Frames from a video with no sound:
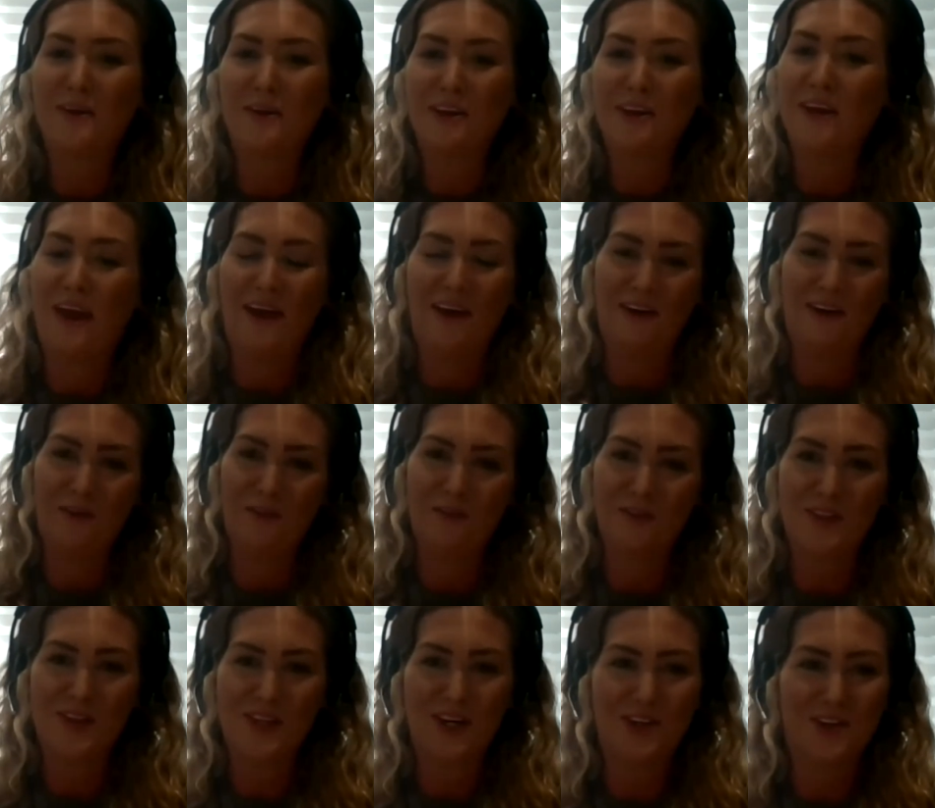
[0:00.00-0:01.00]
yeah,
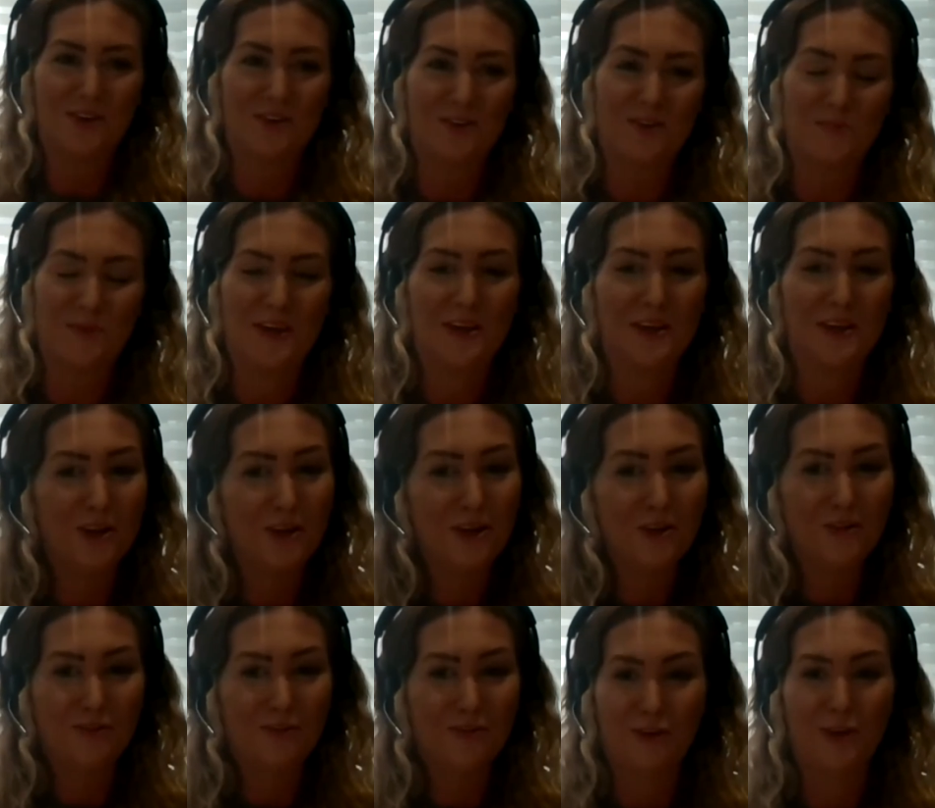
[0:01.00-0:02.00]
obviously, I don't speak a l-
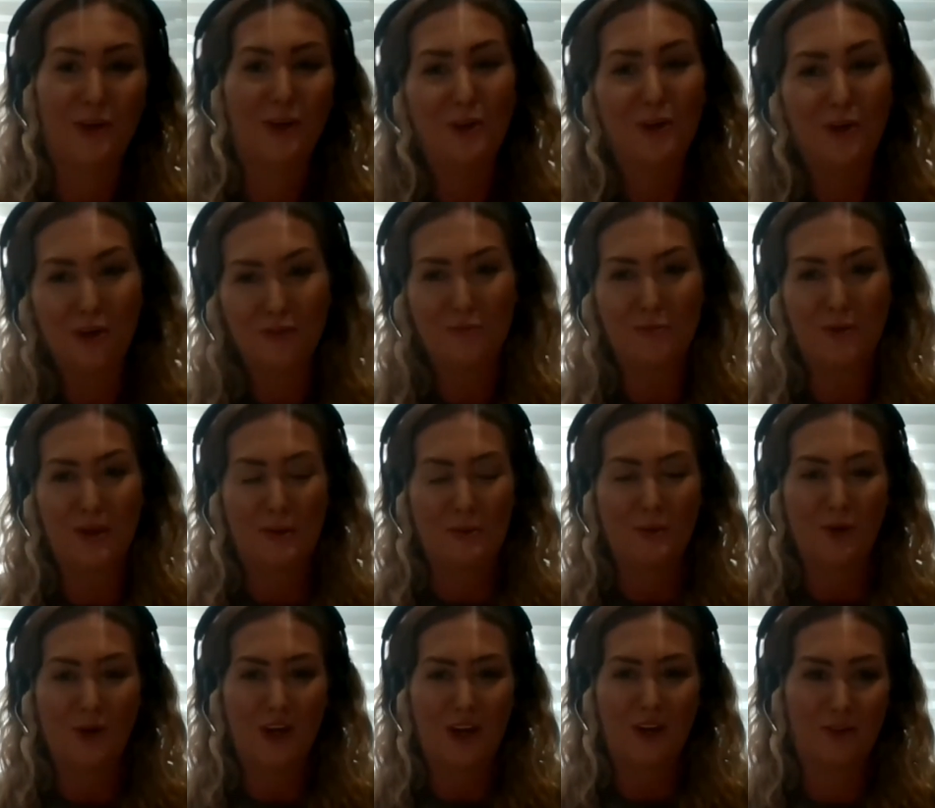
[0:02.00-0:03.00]
for a lot of
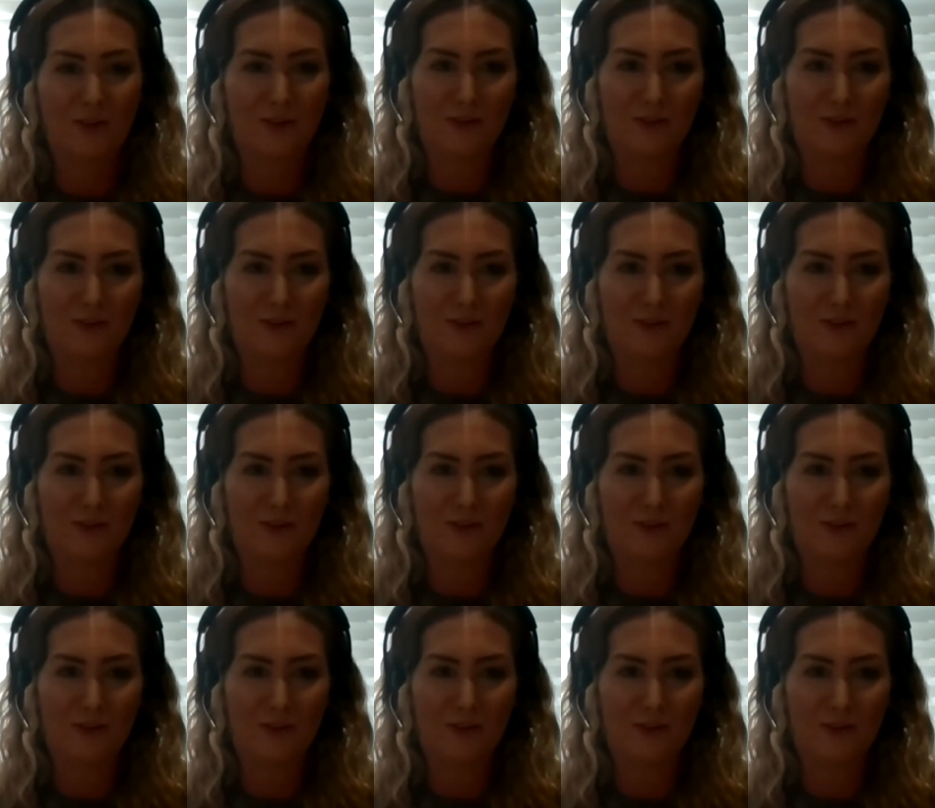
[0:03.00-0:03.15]
people here.